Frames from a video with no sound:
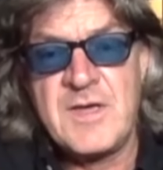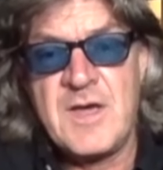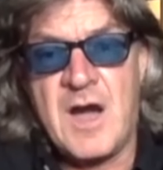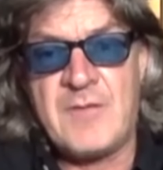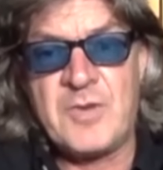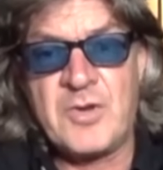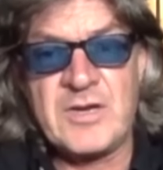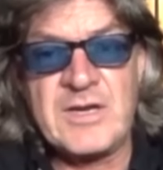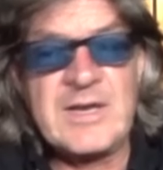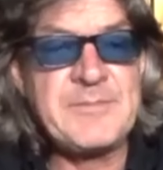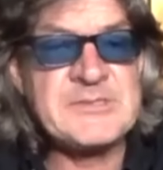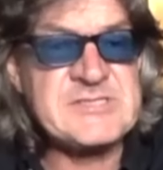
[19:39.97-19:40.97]
I'm not at
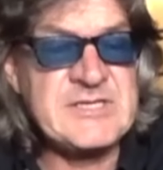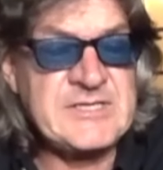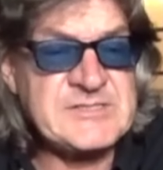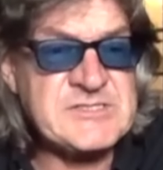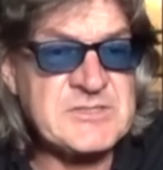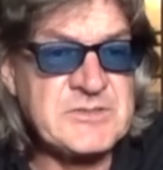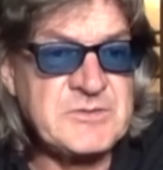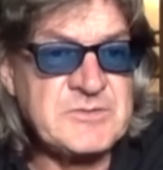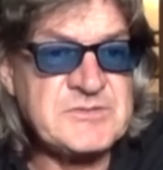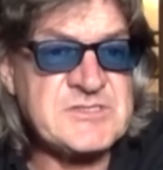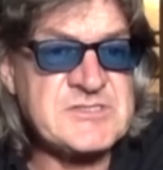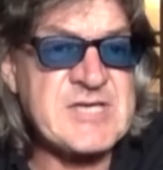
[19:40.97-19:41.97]
liberty to
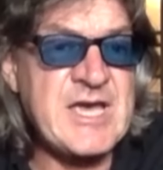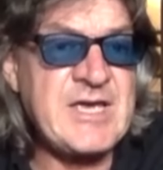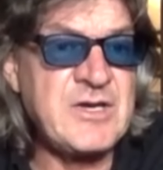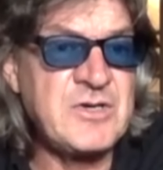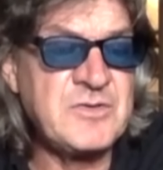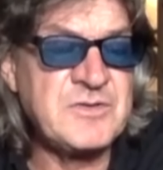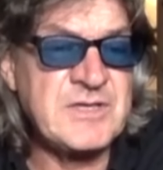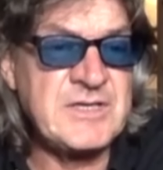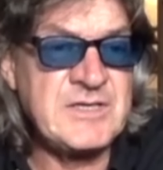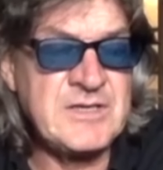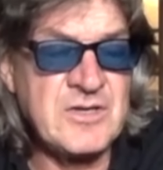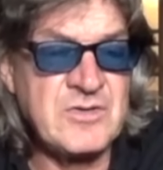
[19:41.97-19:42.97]
to say who
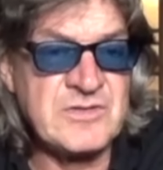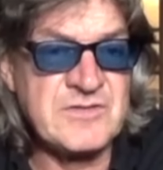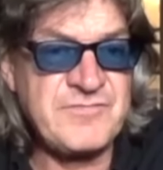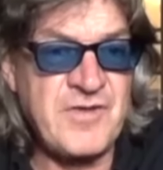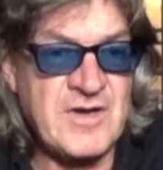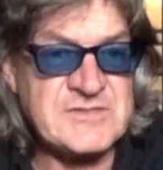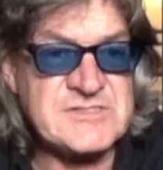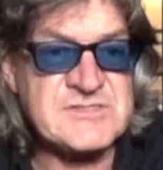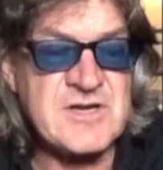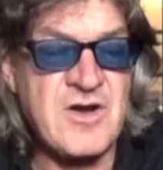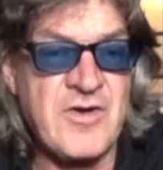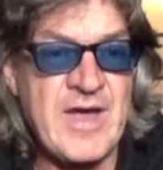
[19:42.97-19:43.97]
the who the fighters
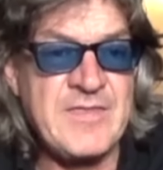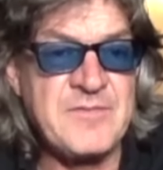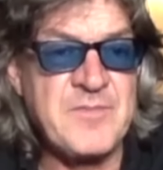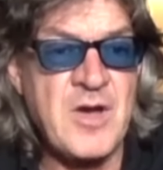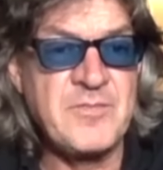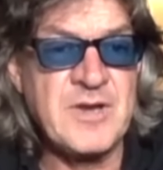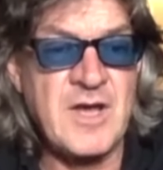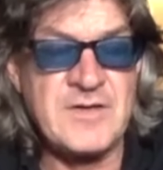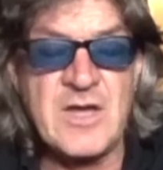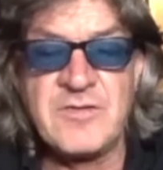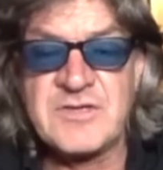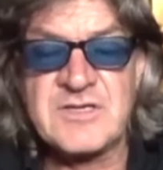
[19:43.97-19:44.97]
are at the moment. I
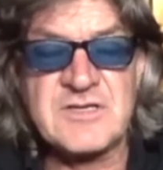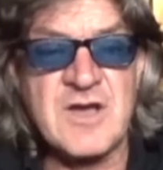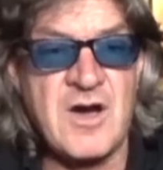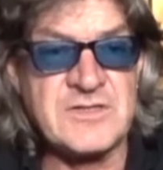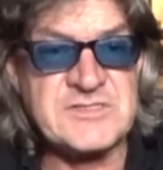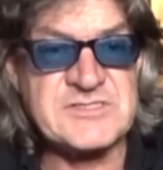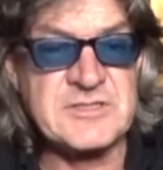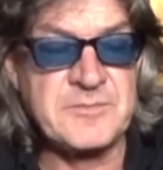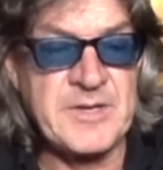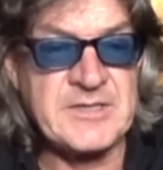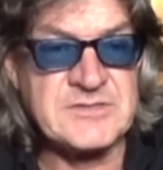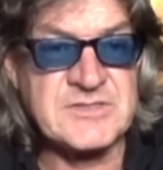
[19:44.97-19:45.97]
know the card's still
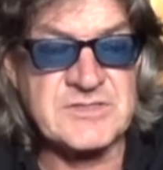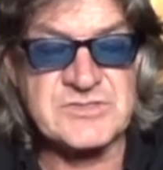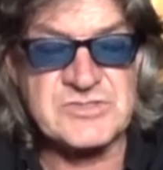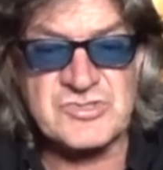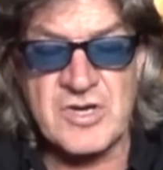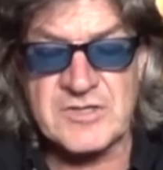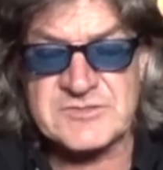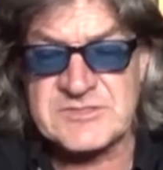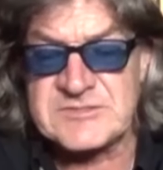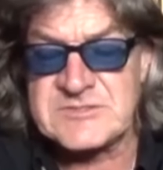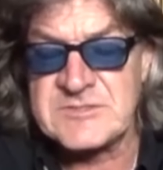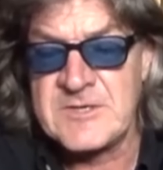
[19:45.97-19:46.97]
being
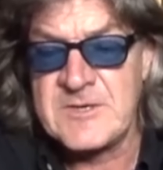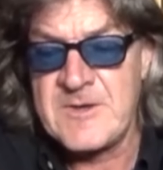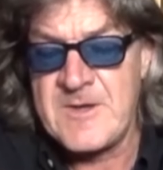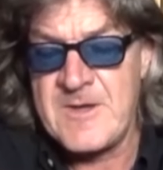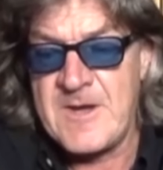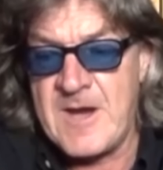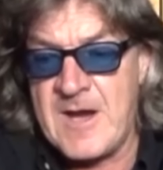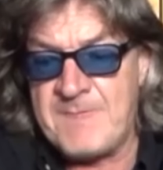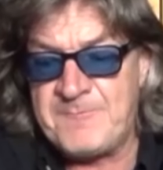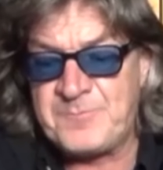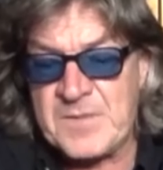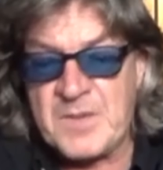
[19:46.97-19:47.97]
constructed,
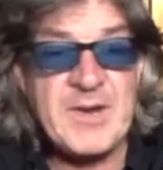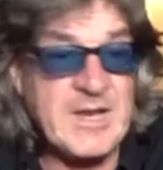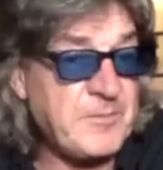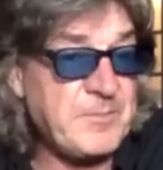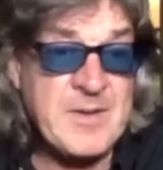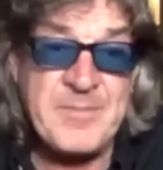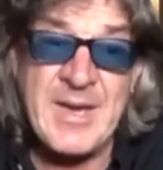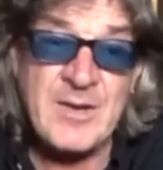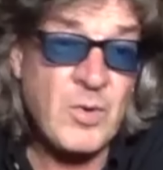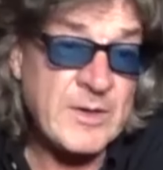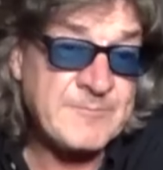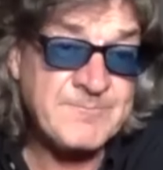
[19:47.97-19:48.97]
um, but it'll be a big
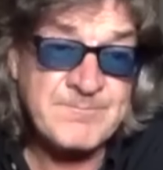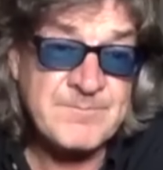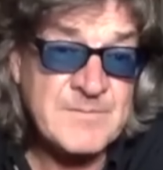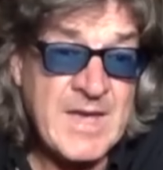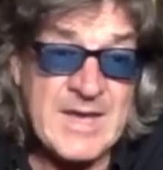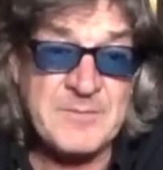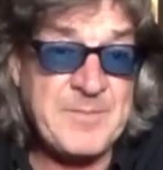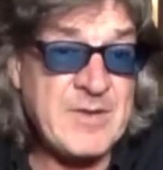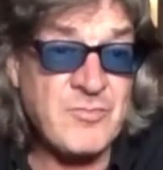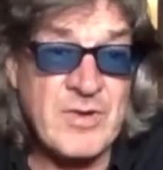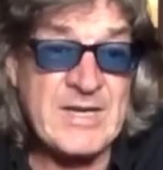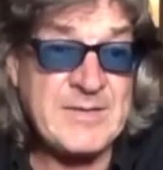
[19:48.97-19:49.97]
one. It'll be a
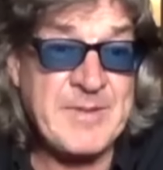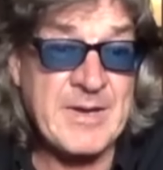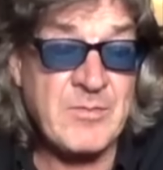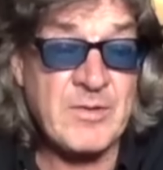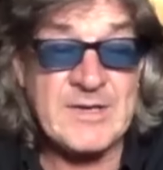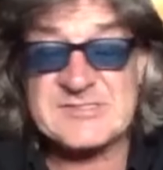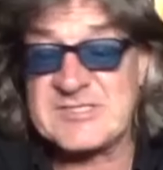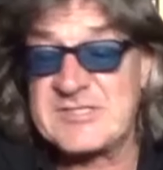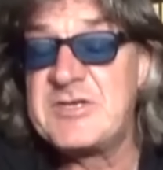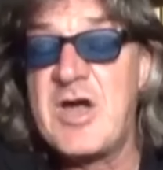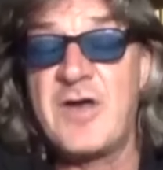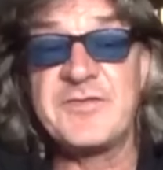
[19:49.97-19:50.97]
really big one. It's
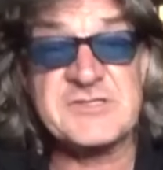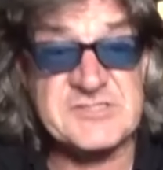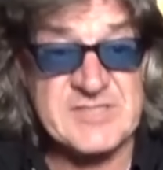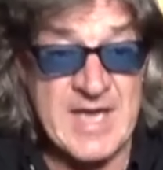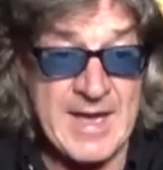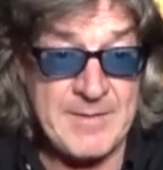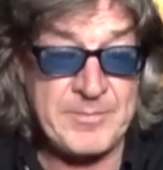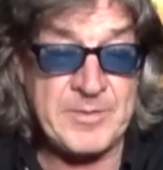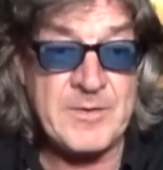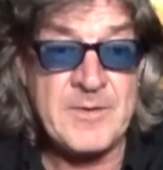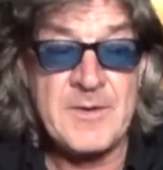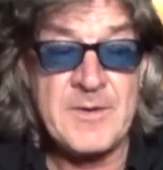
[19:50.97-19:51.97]
another step.
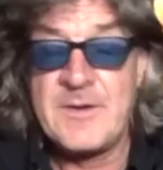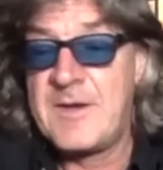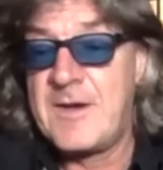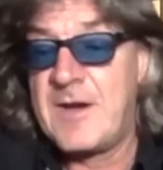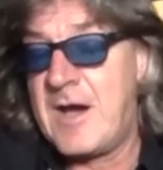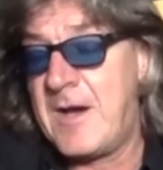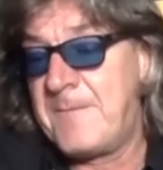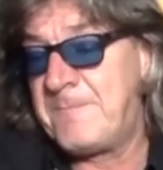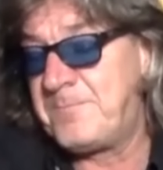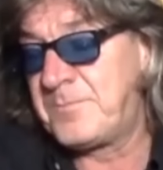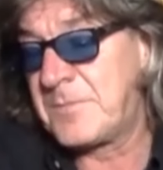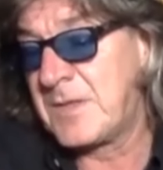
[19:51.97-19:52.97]

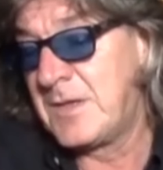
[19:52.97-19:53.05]
Um,